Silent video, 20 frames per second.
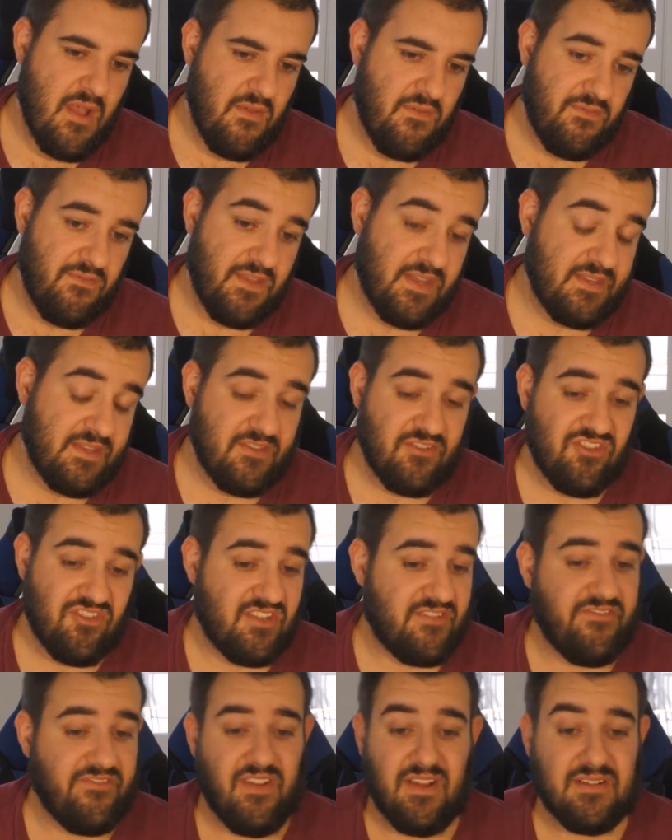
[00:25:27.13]
this is
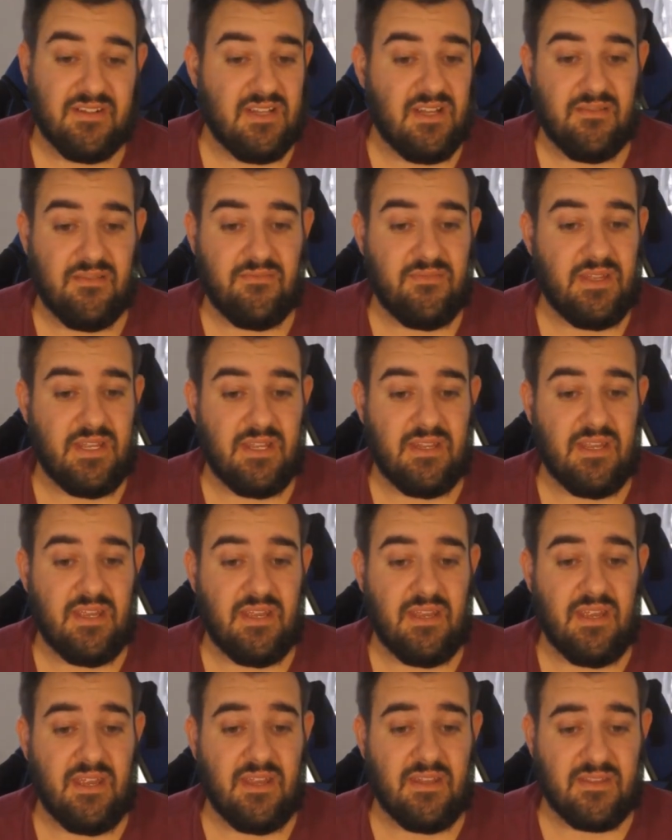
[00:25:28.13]
just fucked up.
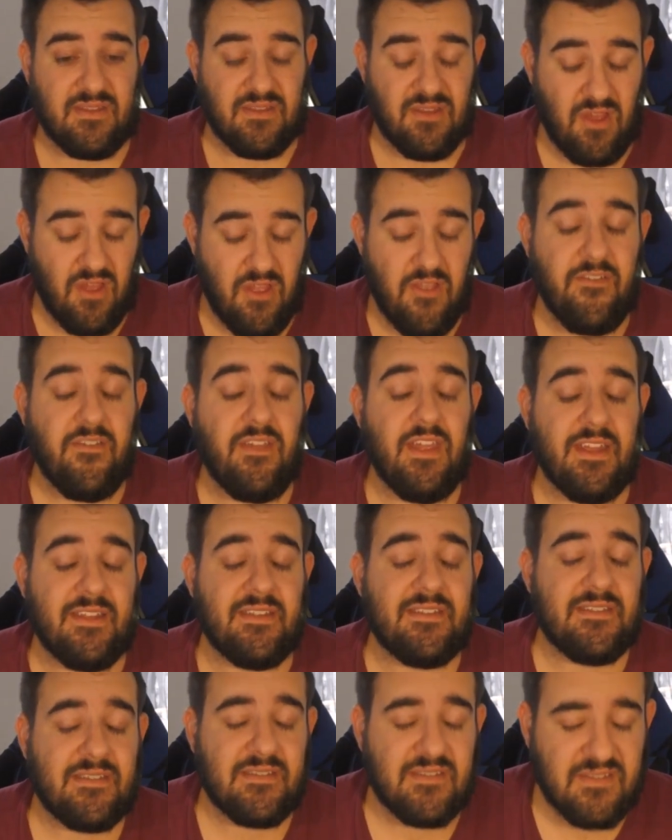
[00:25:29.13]
It's
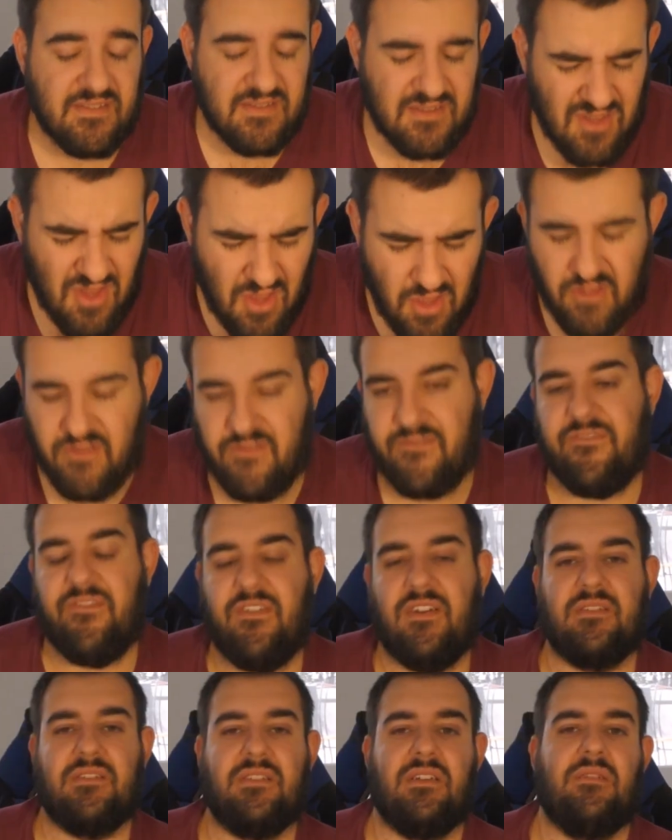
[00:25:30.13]
so
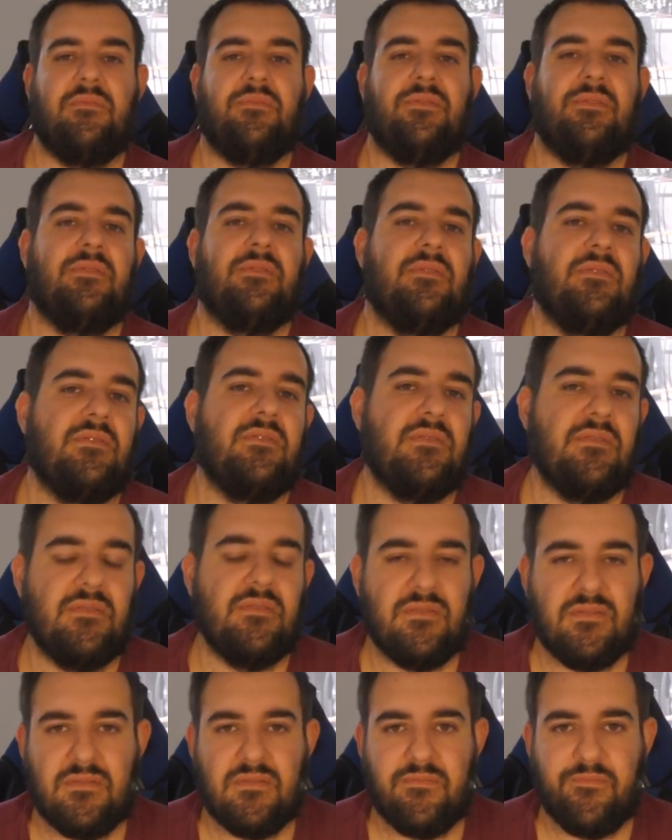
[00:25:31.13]
fucked up.
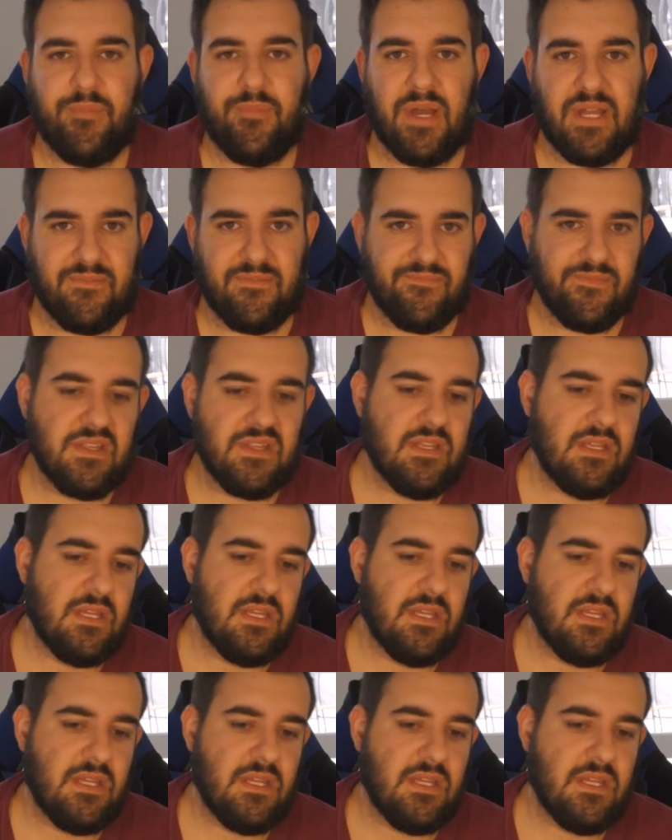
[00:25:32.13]
But